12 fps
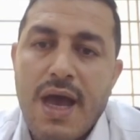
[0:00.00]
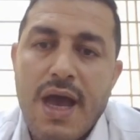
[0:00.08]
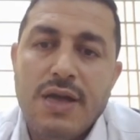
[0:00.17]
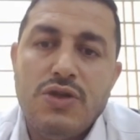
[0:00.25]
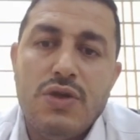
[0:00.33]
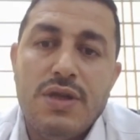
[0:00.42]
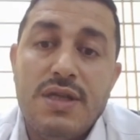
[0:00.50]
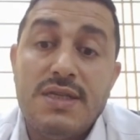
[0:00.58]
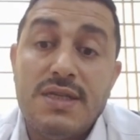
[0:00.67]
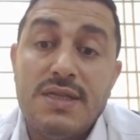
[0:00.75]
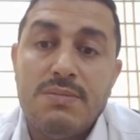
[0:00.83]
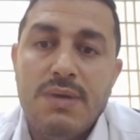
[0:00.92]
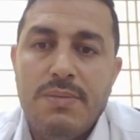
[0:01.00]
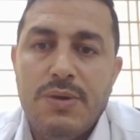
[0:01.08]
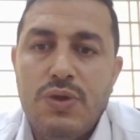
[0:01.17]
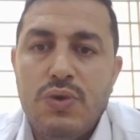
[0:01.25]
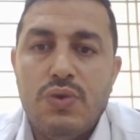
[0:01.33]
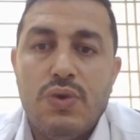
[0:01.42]
Actually, this is maybe
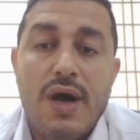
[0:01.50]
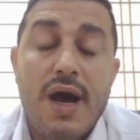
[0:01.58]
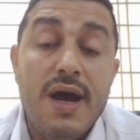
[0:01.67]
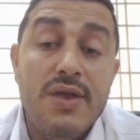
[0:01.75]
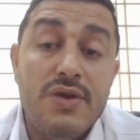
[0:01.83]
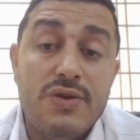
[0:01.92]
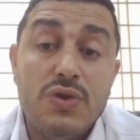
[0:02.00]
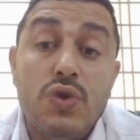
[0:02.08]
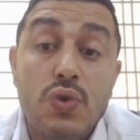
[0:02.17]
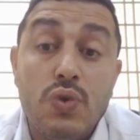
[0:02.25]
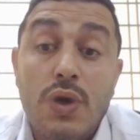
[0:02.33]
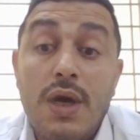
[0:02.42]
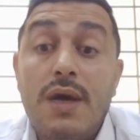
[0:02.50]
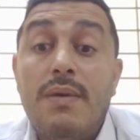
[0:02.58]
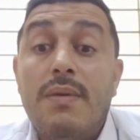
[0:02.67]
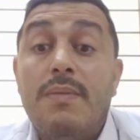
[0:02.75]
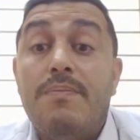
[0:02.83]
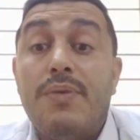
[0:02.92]
due either to
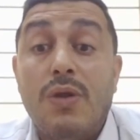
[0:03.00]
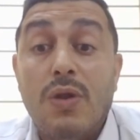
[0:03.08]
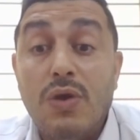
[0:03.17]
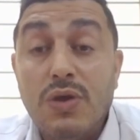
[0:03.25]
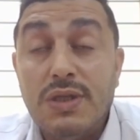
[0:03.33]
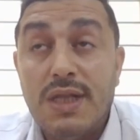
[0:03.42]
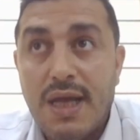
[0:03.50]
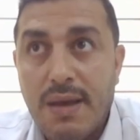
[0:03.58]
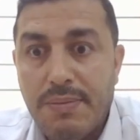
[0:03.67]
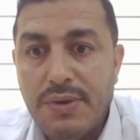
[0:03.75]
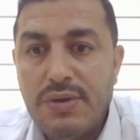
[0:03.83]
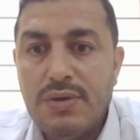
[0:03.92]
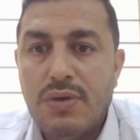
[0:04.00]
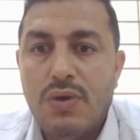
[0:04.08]
prolonged labor